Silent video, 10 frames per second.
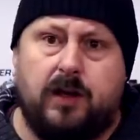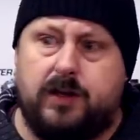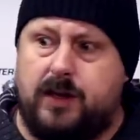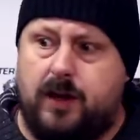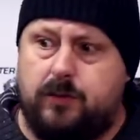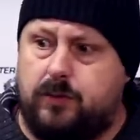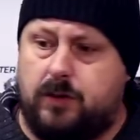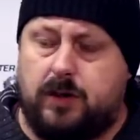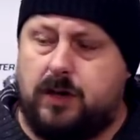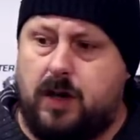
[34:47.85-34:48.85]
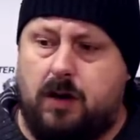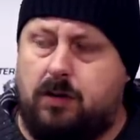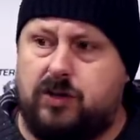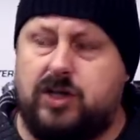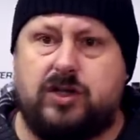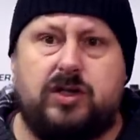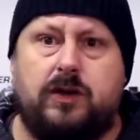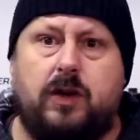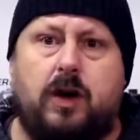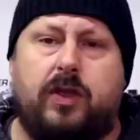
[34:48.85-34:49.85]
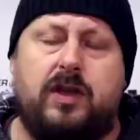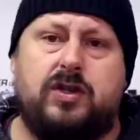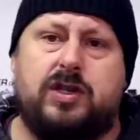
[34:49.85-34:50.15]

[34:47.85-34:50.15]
You know, I think